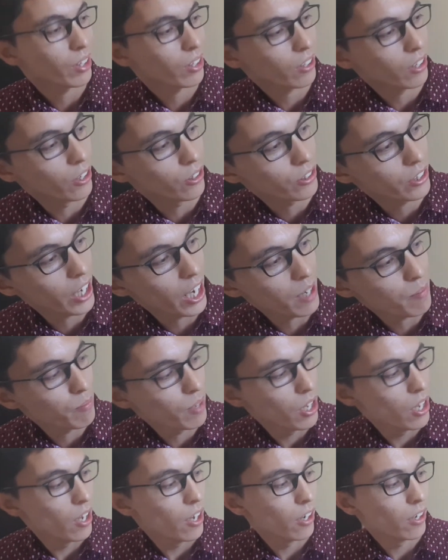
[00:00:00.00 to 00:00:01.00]
Okay?
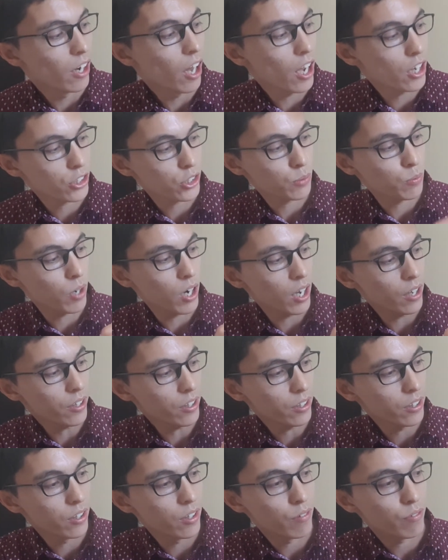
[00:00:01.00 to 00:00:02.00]
Last one
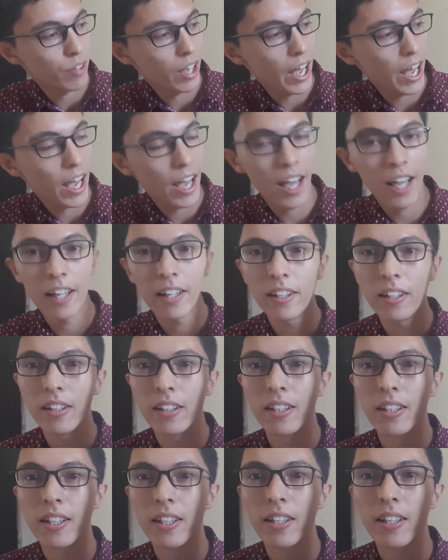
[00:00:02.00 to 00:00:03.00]
for hang
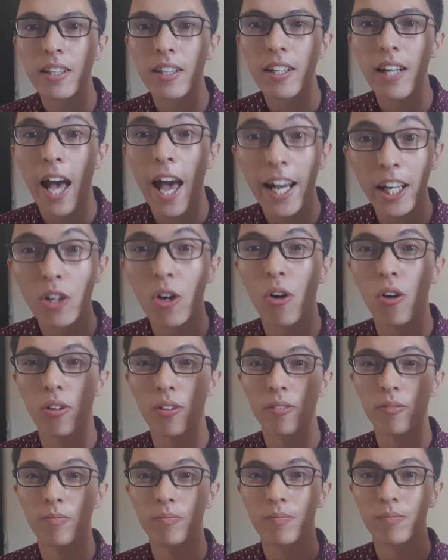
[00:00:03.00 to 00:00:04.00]
on.
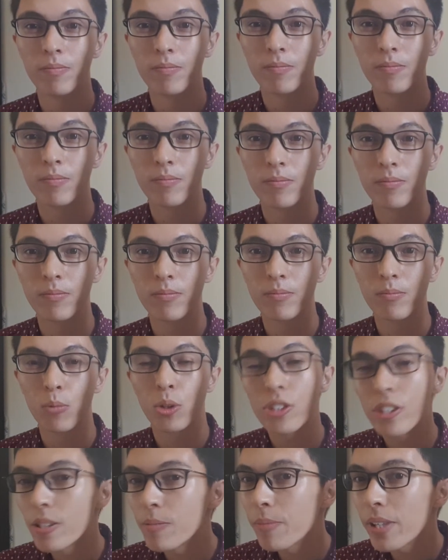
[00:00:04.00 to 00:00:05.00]
What
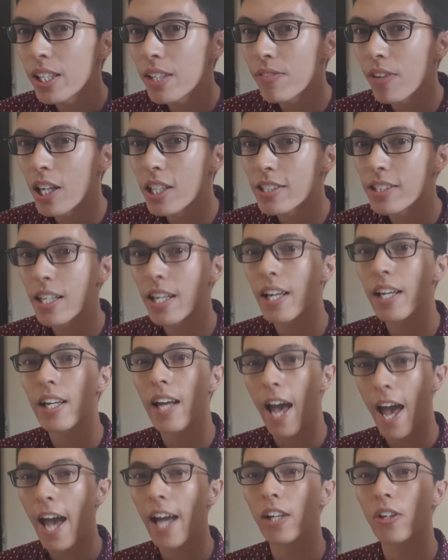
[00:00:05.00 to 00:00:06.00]
does it mean if I say
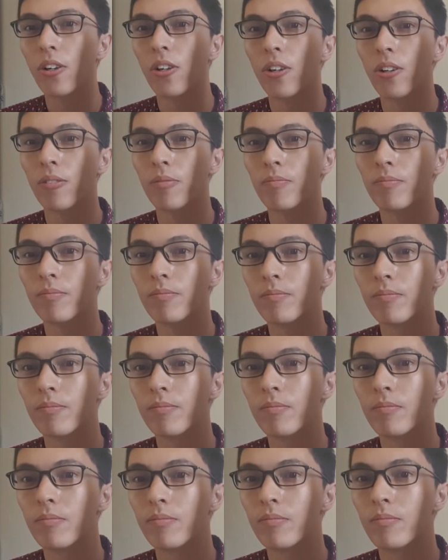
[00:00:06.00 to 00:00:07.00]
hang on?
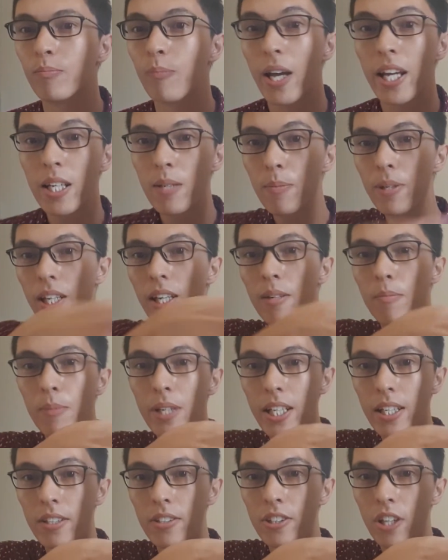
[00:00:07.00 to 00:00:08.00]
Maybe it
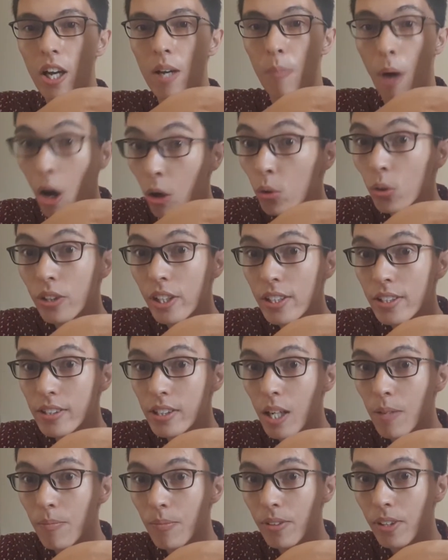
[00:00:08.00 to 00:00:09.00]
means I'm holding
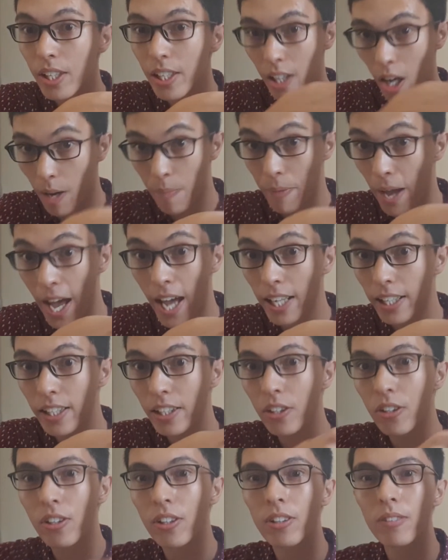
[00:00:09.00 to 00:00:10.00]
something, I'm
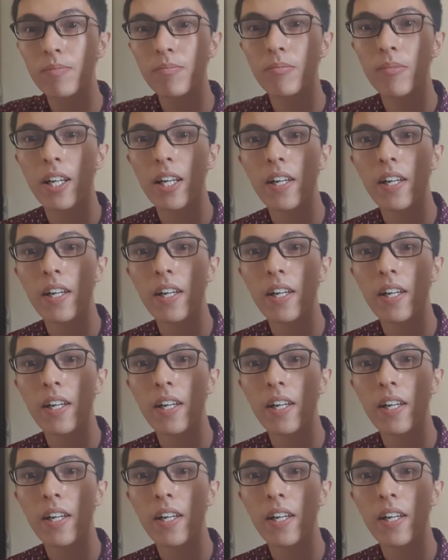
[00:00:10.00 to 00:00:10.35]
hanging on.